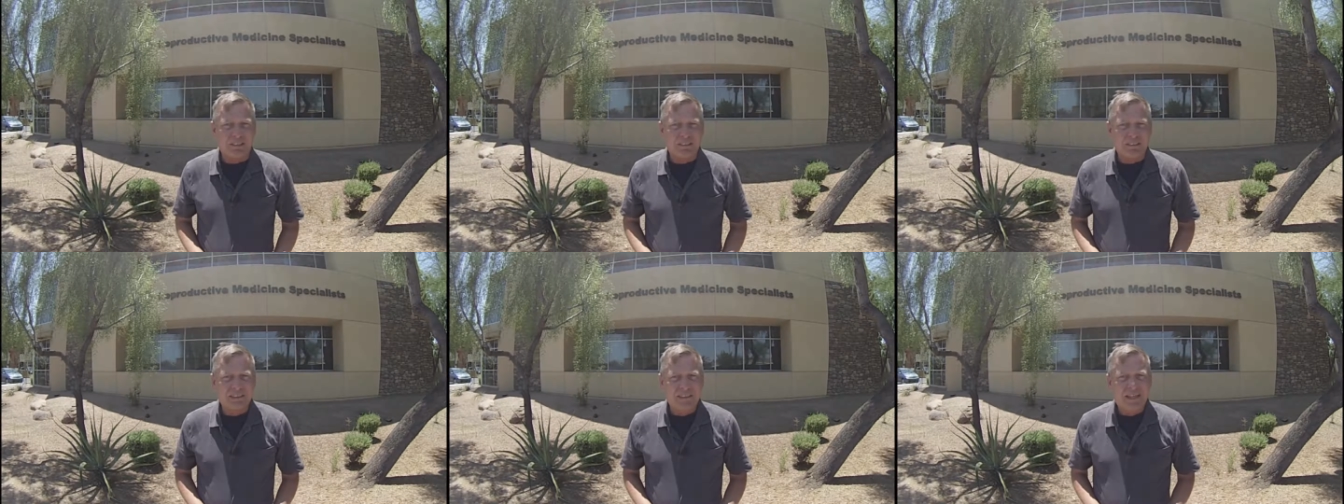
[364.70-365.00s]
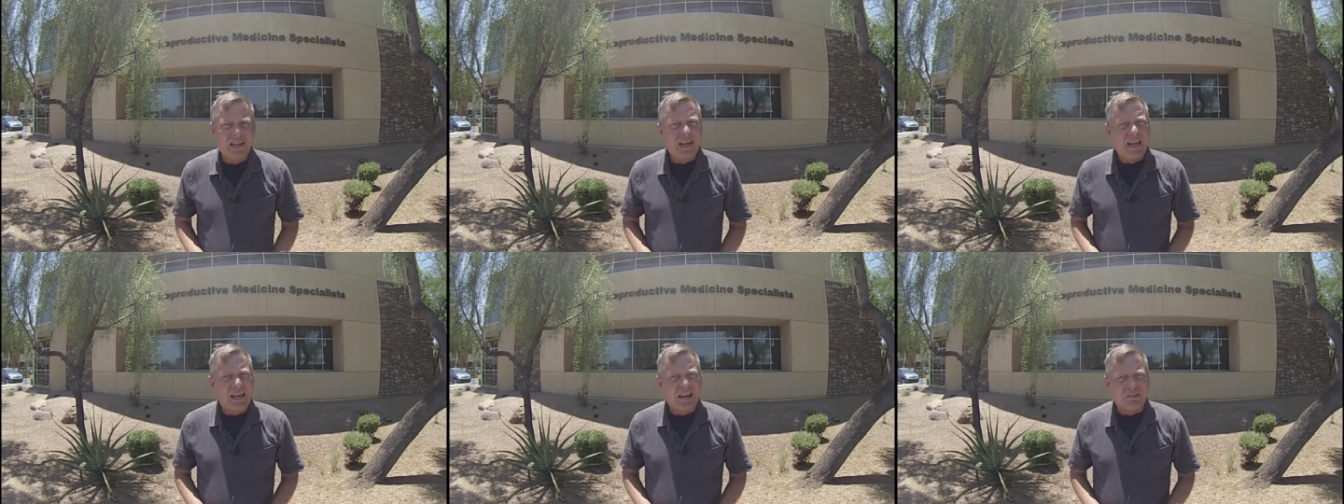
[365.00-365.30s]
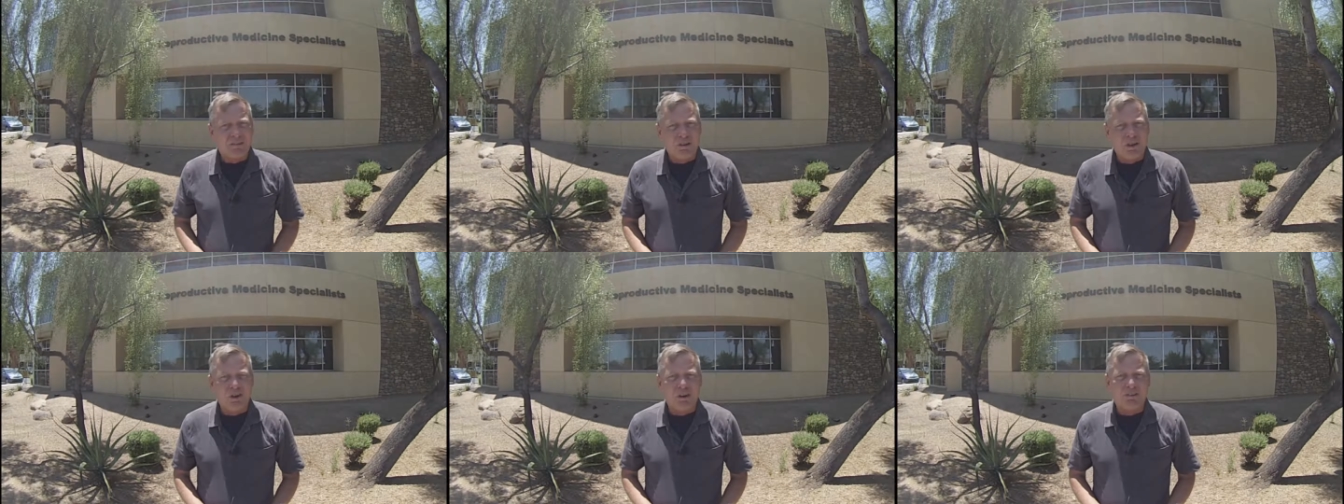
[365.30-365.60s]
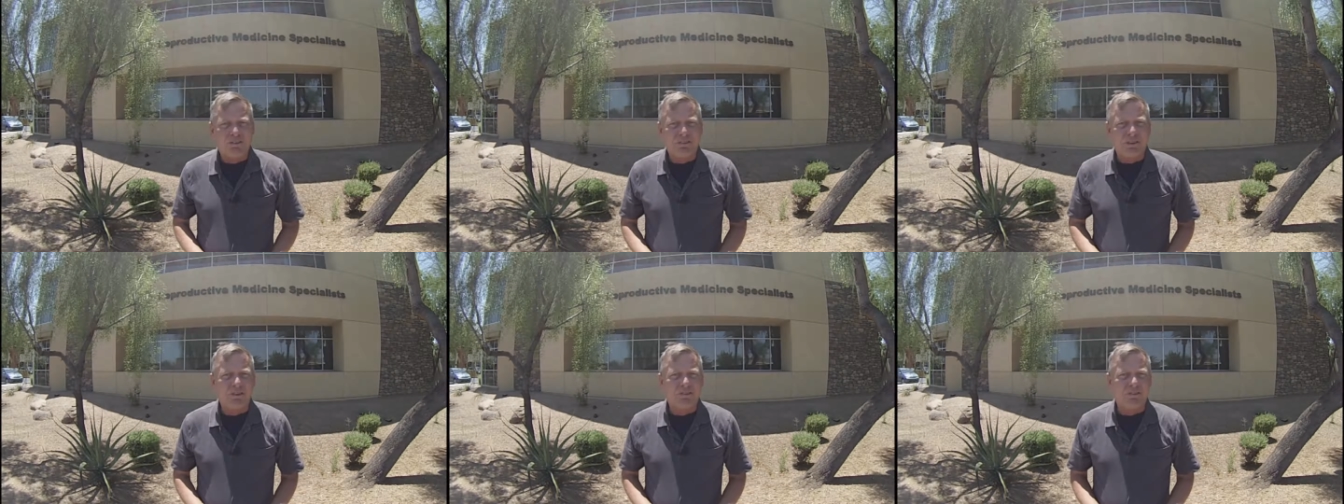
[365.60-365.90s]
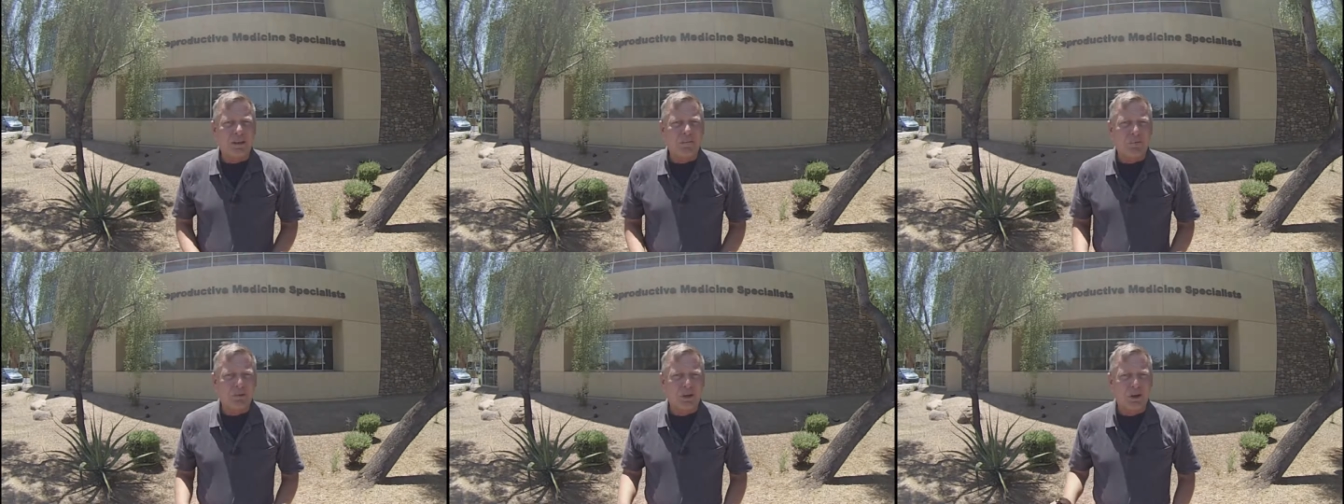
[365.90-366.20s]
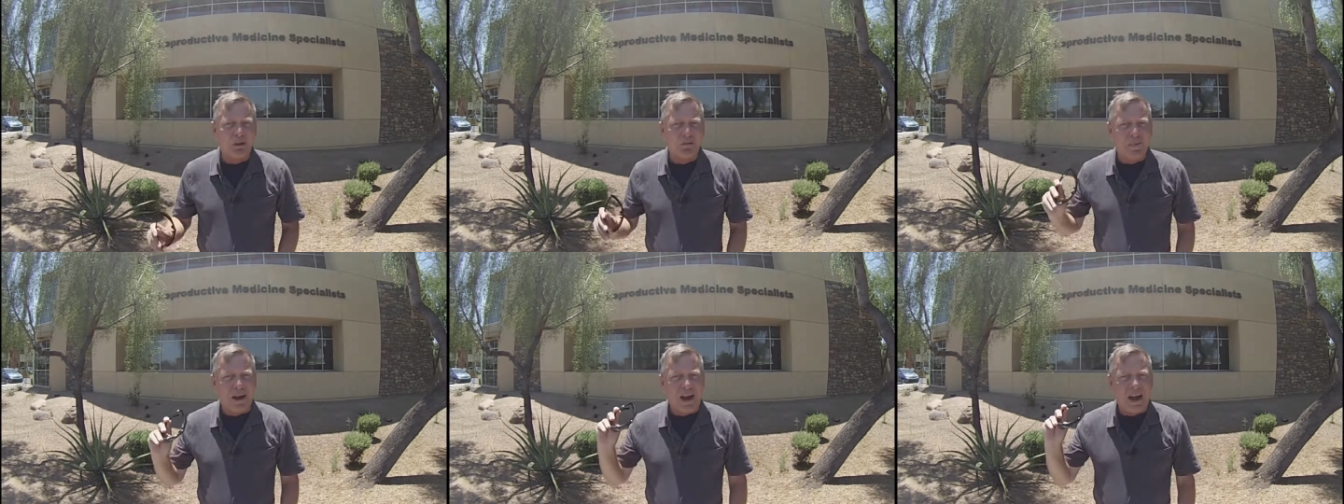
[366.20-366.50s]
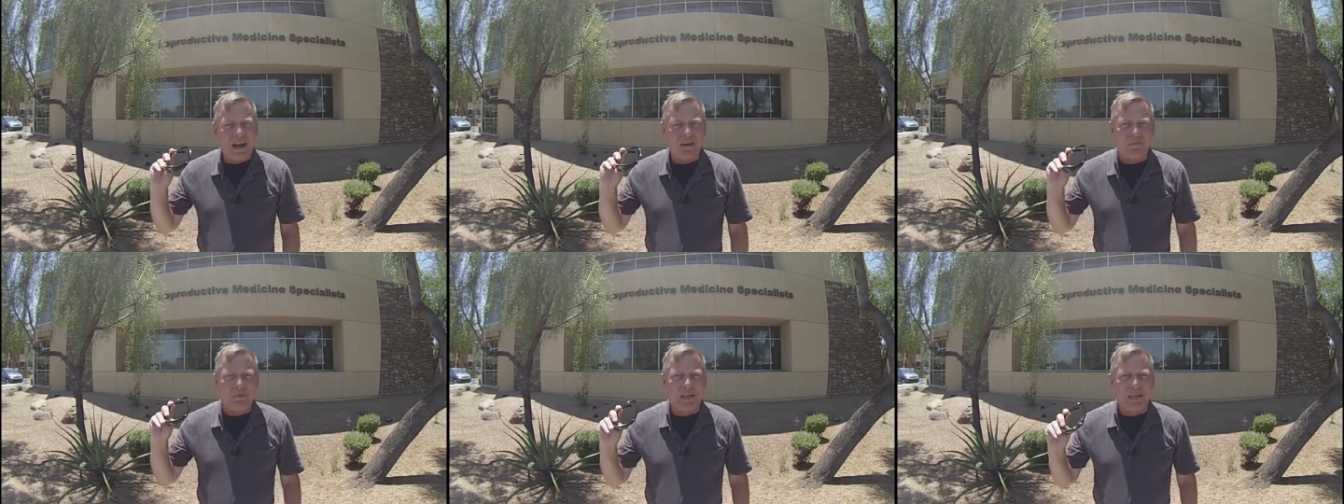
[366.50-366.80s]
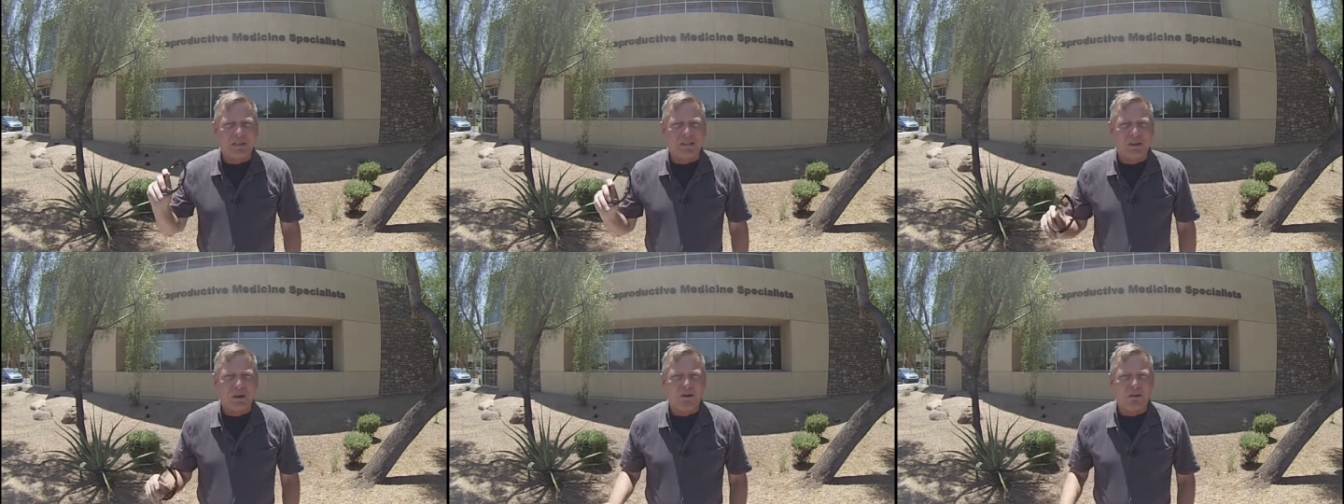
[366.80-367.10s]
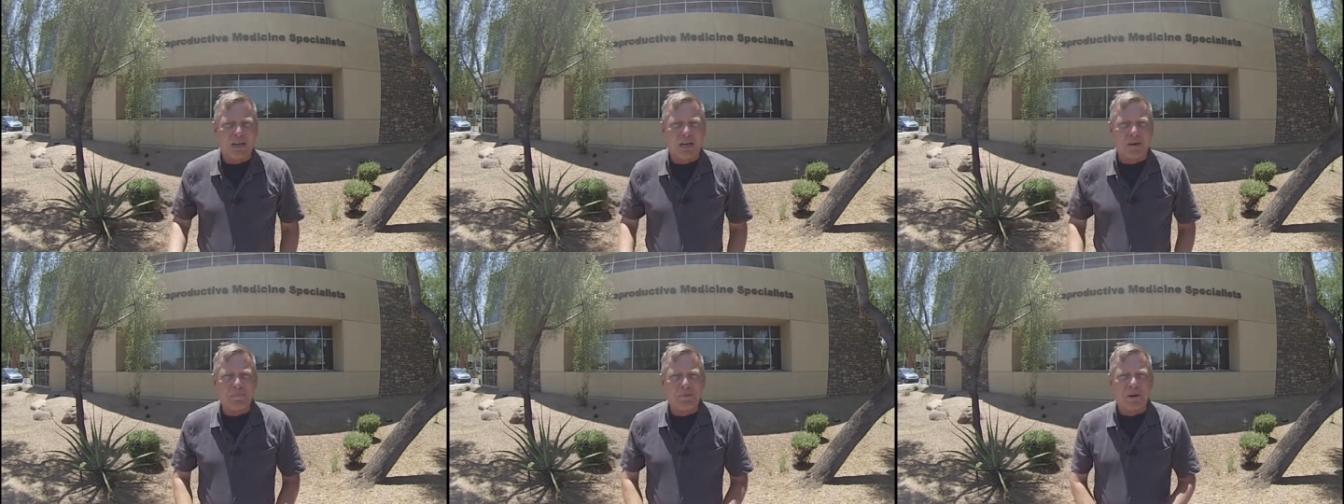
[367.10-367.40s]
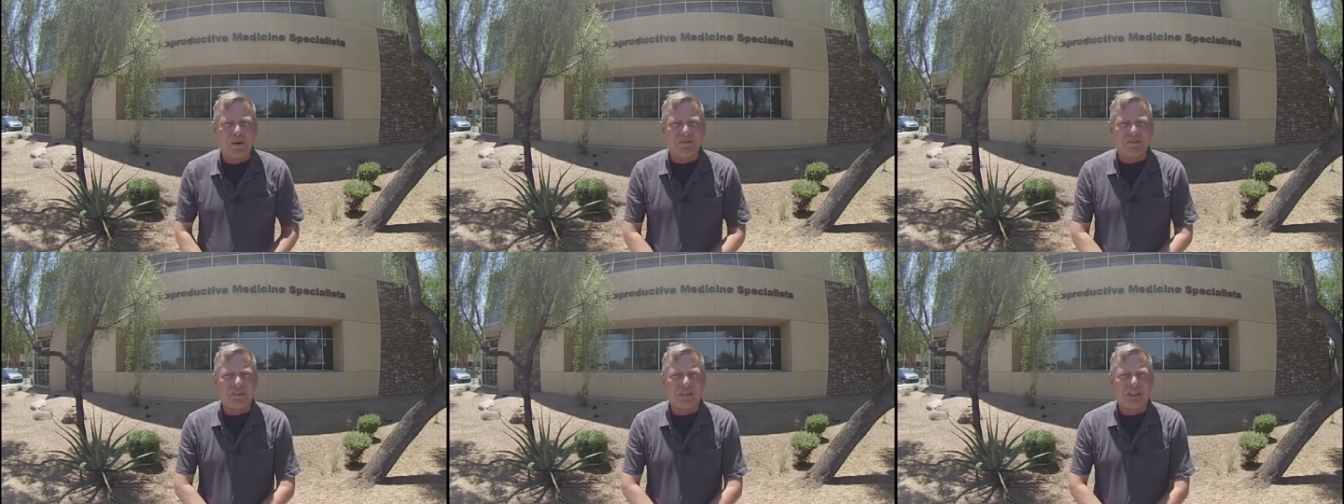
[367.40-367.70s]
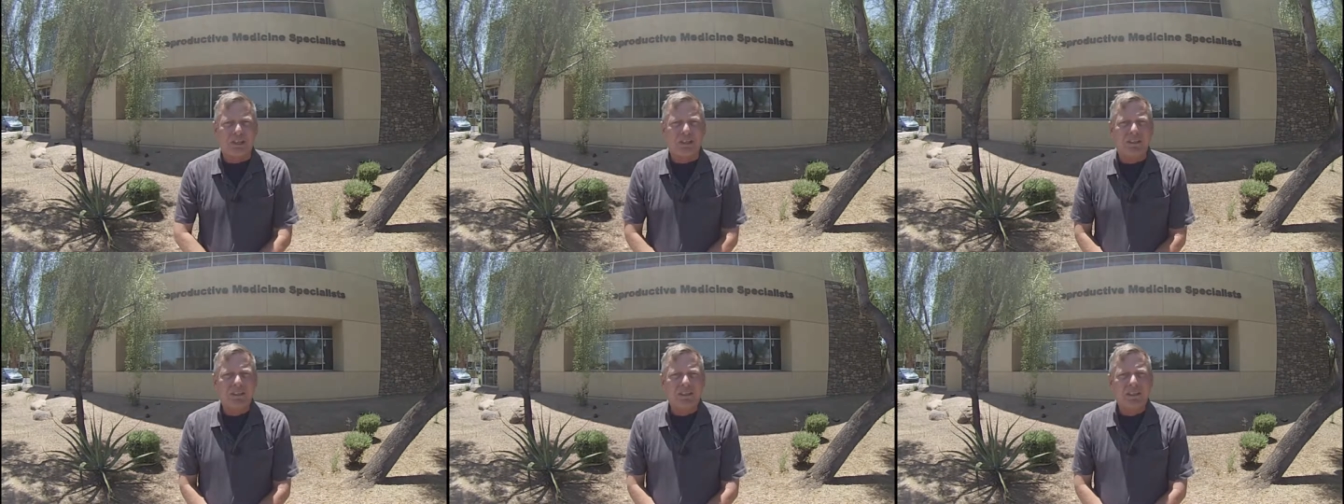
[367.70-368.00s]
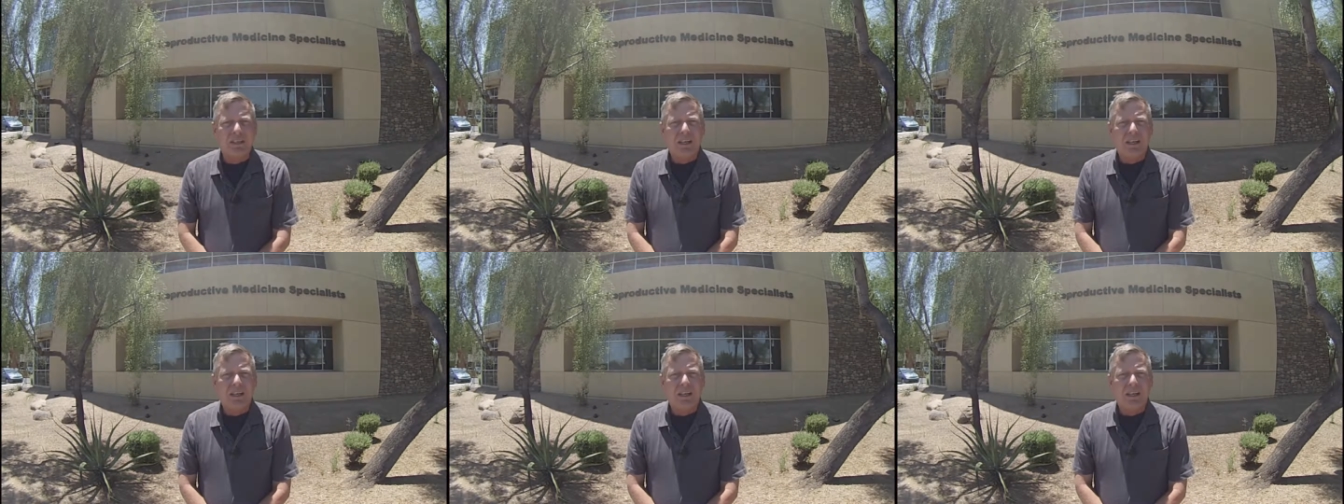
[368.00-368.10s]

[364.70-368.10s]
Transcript: And as long as those embryos behind me don't get personhood,